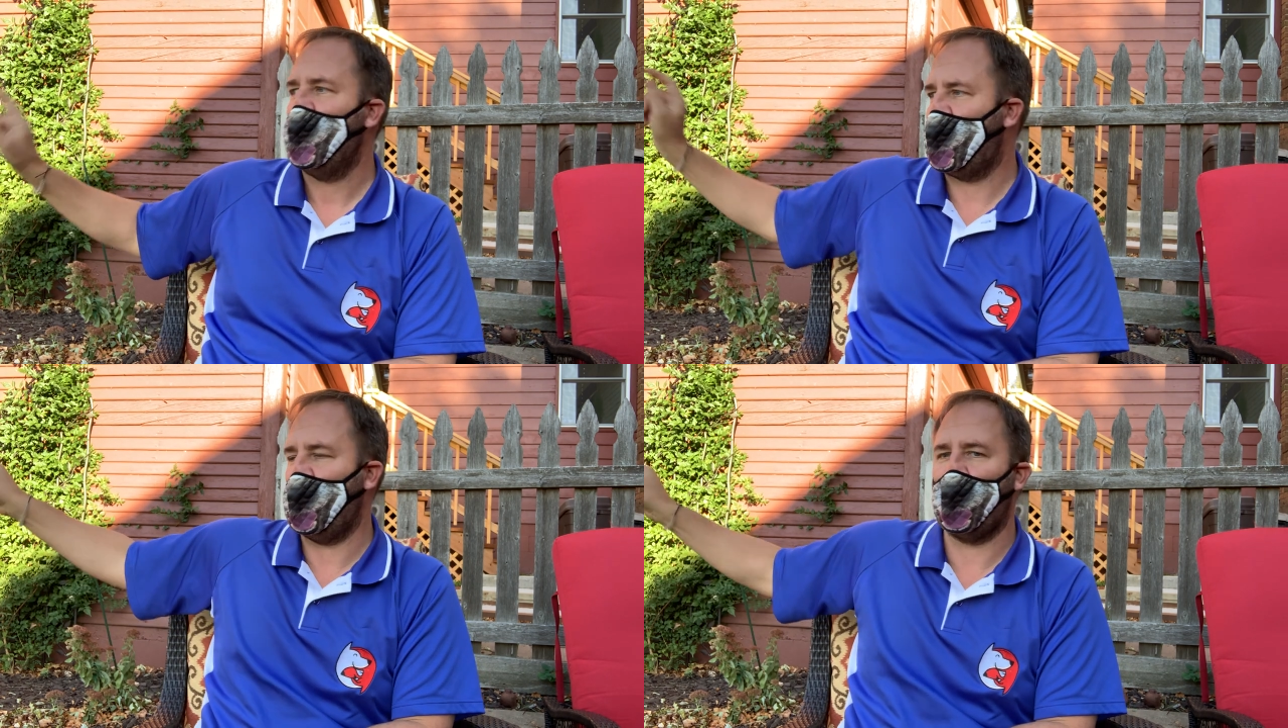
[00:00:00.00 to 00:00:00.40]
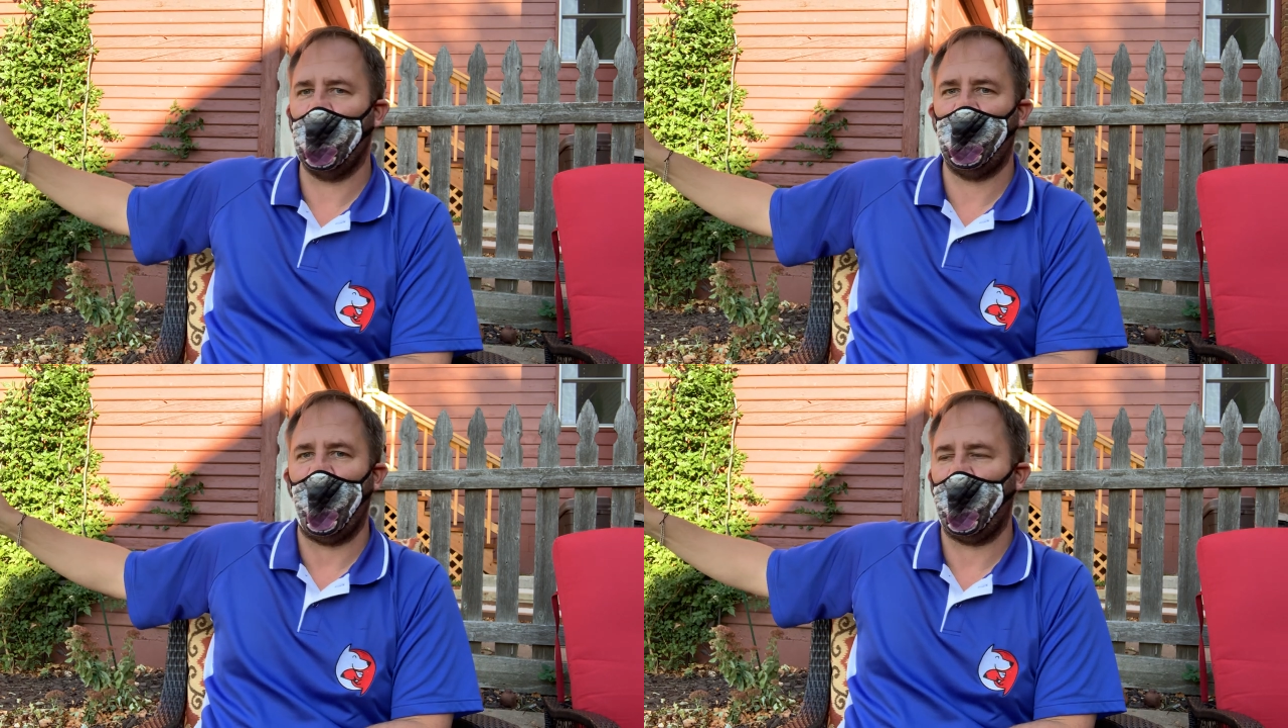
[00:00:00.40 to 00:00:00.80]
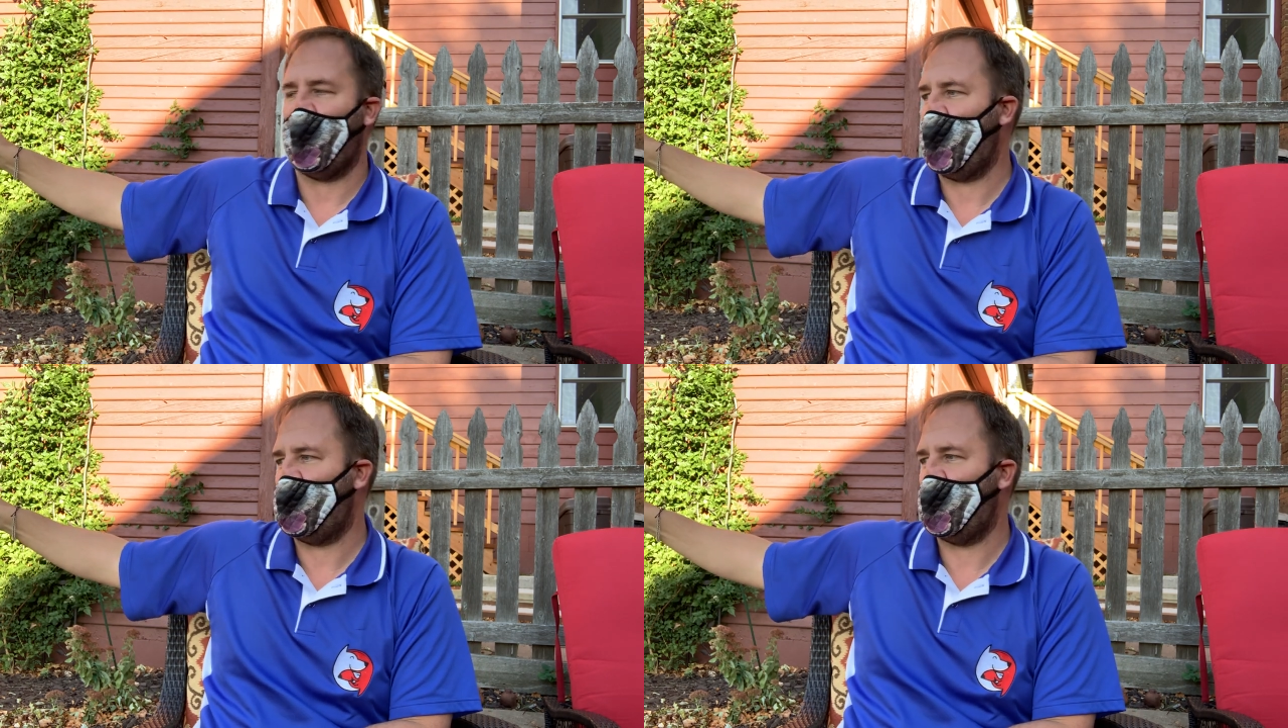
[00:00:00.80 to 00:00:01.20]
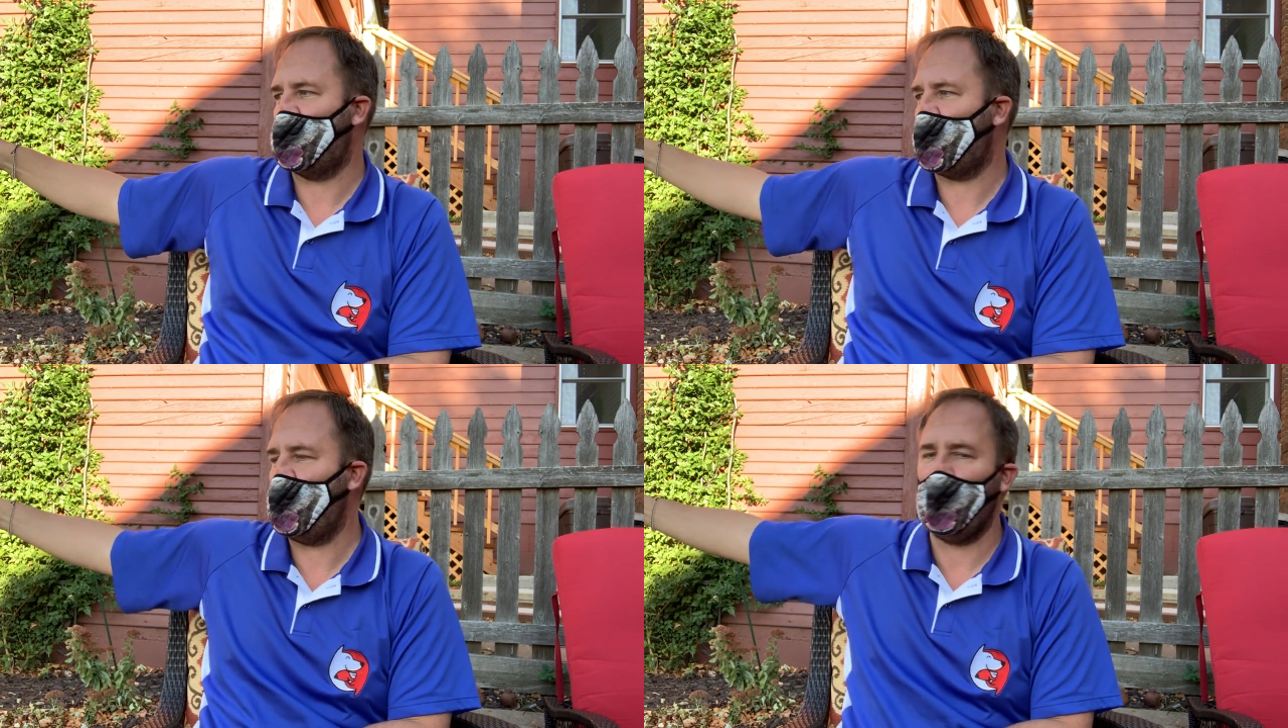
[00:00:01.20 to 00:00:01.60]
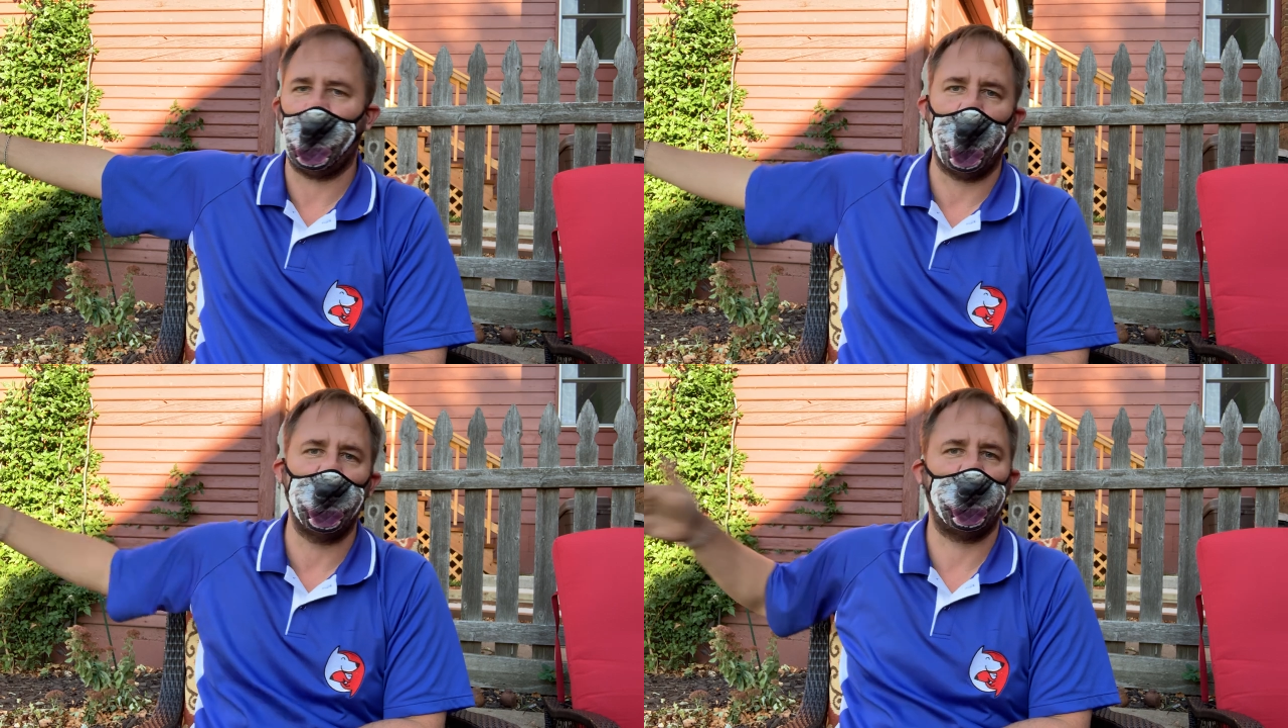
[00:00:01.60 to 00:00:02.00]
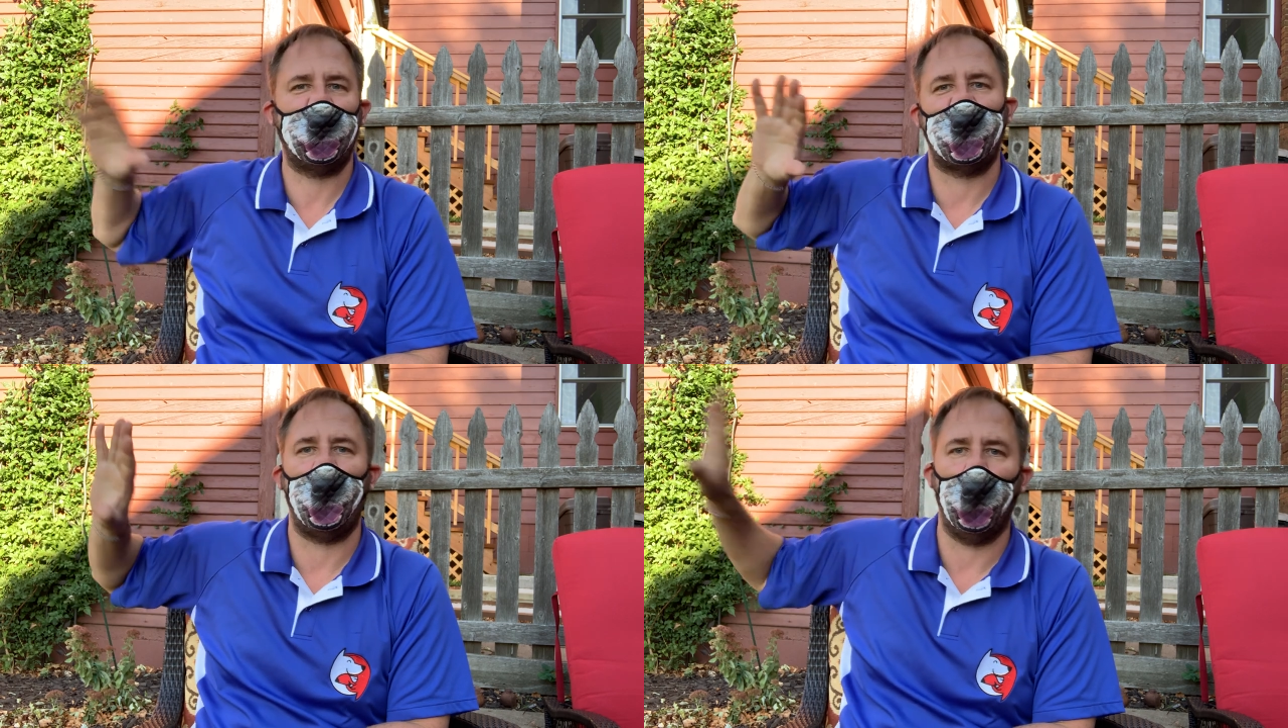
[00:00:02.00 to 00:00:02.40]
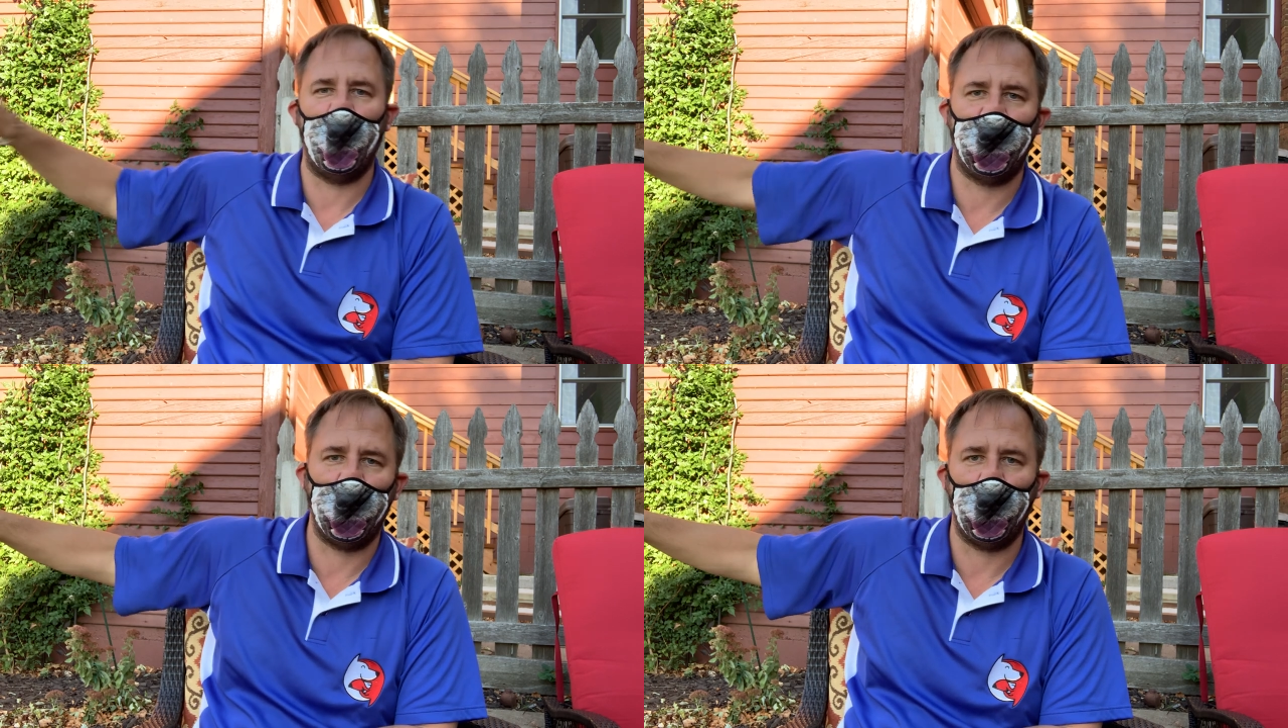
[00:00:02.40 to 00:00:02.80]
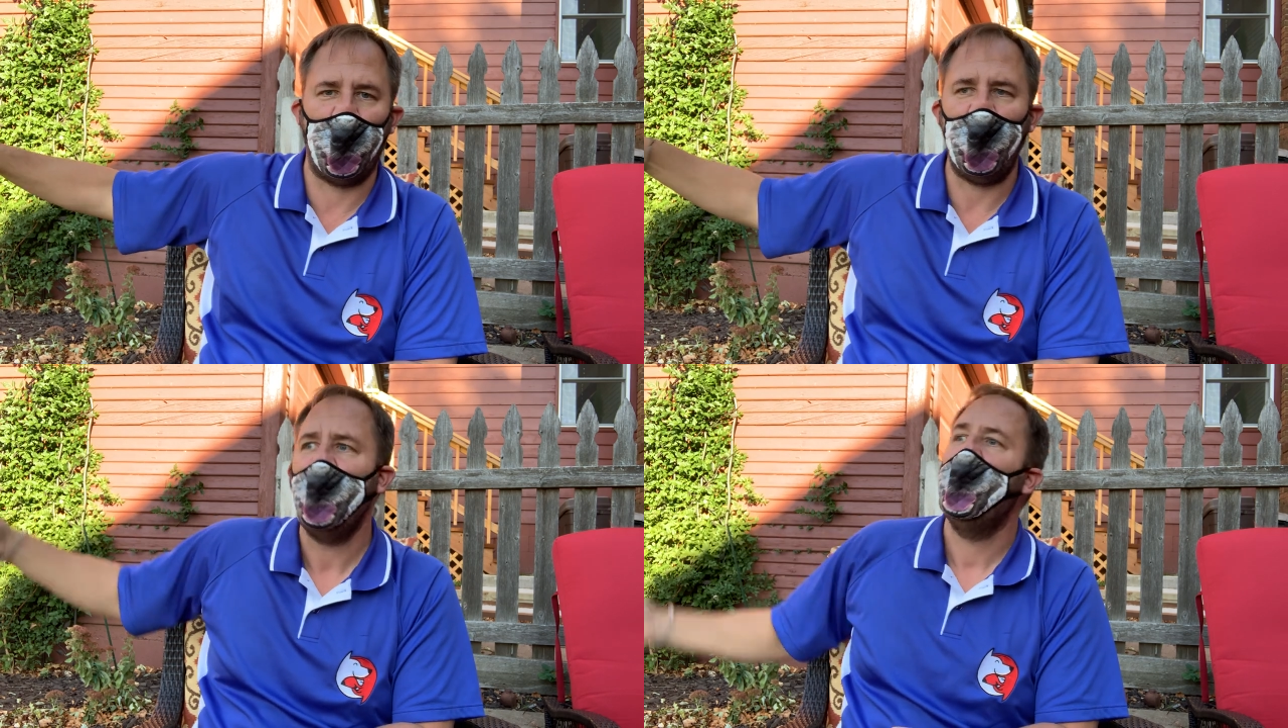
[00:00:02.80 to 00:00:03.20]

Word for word: get a good value, high value treat. We approach, we stop one foot away,